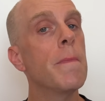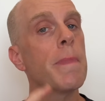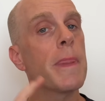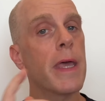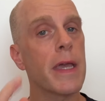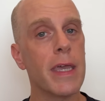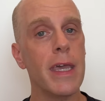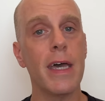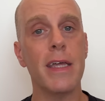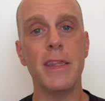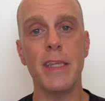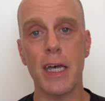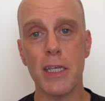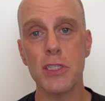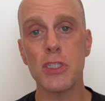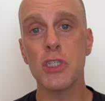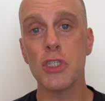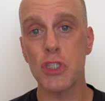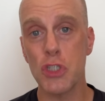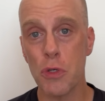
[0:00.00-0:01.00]
Again,
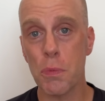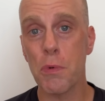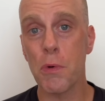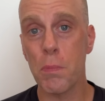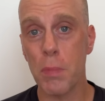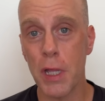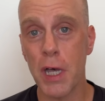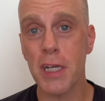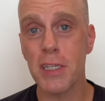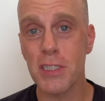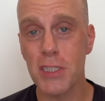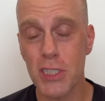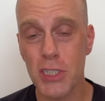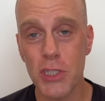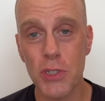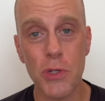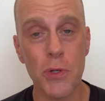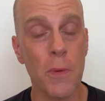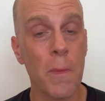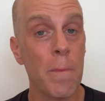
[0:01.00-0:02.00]
that's the Super Blast
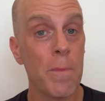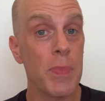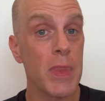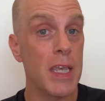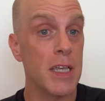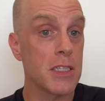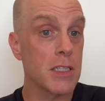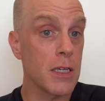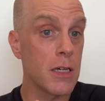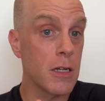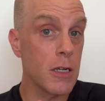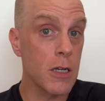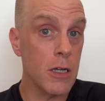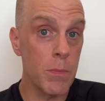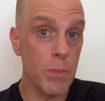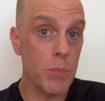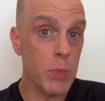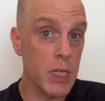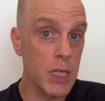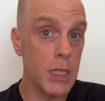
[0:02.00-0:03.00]
2. It's going to
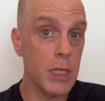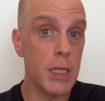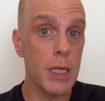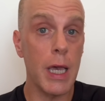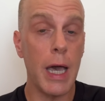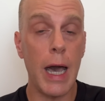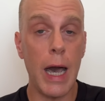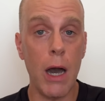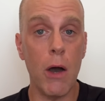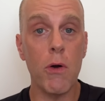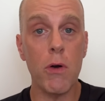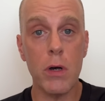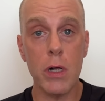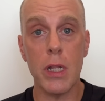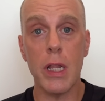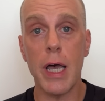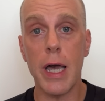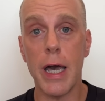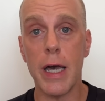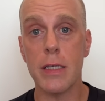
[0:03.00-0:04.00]
completely
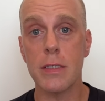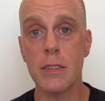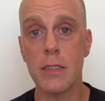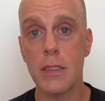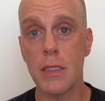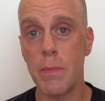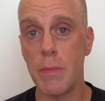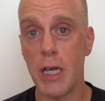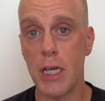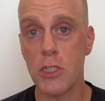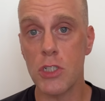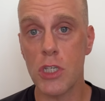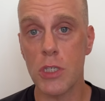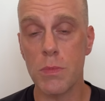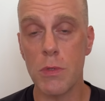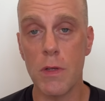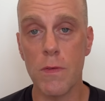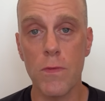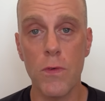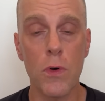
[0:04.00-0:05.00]
outclass the Magic
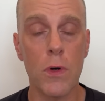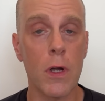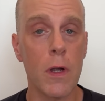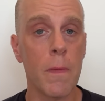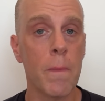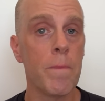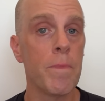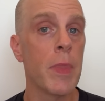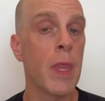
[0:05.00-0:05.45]
Speed 4.